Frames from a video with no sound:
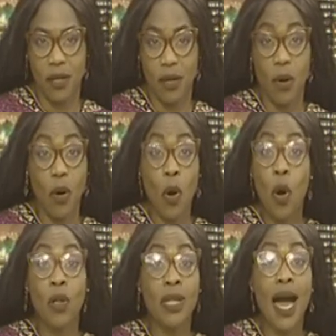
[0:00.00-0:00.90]

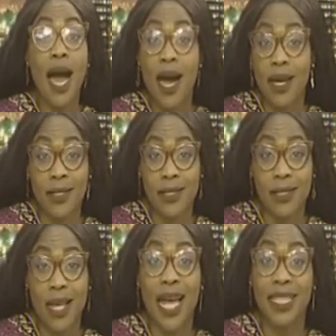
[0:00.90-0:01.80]
All eyes
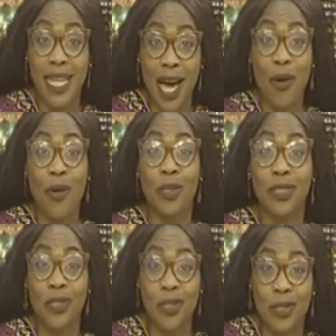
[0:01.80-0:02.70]
are now
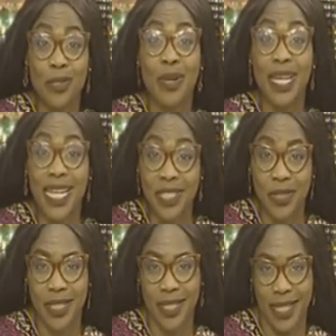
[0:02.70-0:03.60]
on Dr.
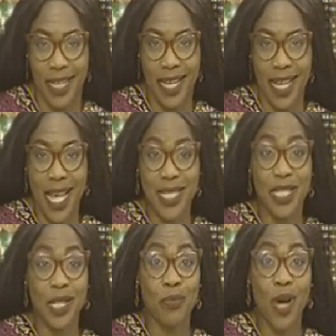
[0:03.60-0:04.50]
Ganduje as
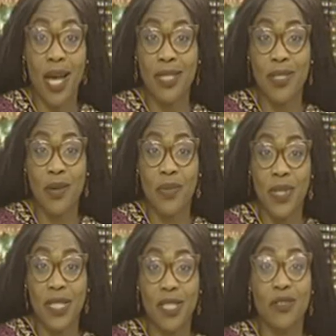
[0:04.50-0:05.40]
he embarks on
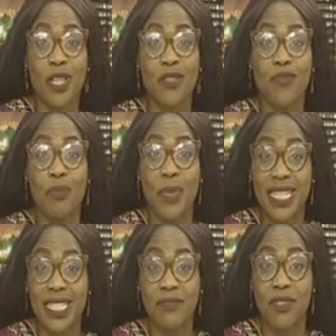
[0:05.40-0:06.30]
this
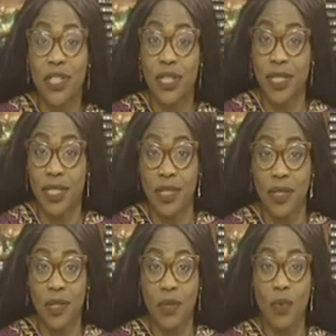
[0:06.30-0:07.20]
transformative journey,
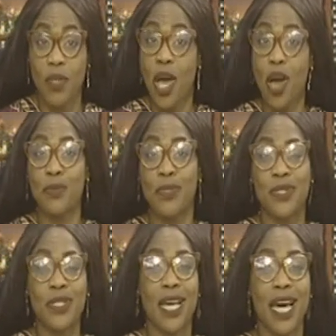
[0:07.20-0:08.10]
with
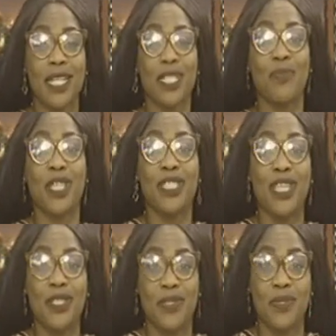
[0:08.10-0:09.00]
hopes and
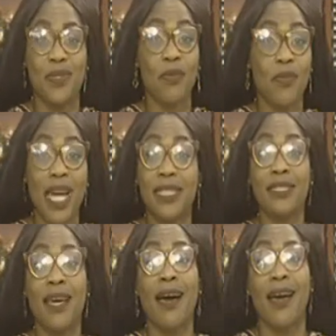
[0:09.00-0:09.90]
expectations riding
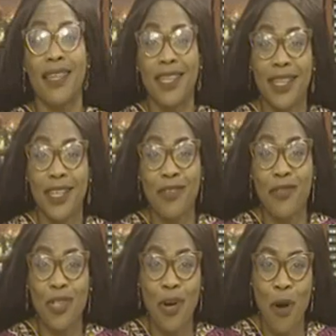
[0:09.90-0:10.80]
high for
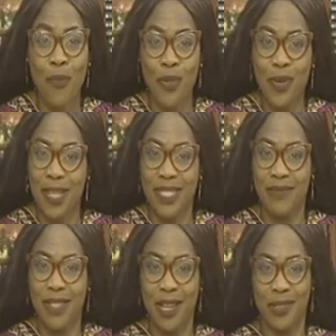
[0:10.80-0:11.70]
the All
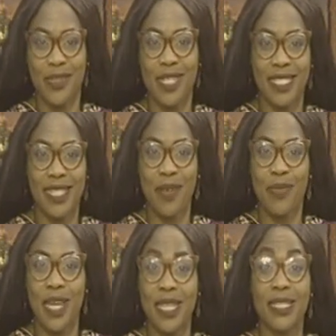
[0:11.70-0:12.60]
Progressives Congress
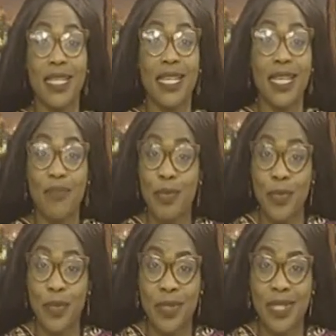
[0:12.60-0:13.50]
under his
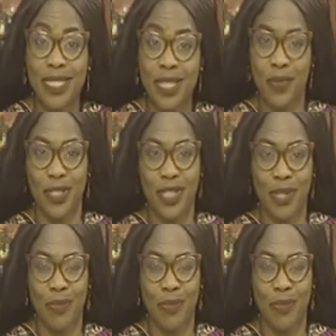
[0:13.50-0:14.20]
capable stewardship.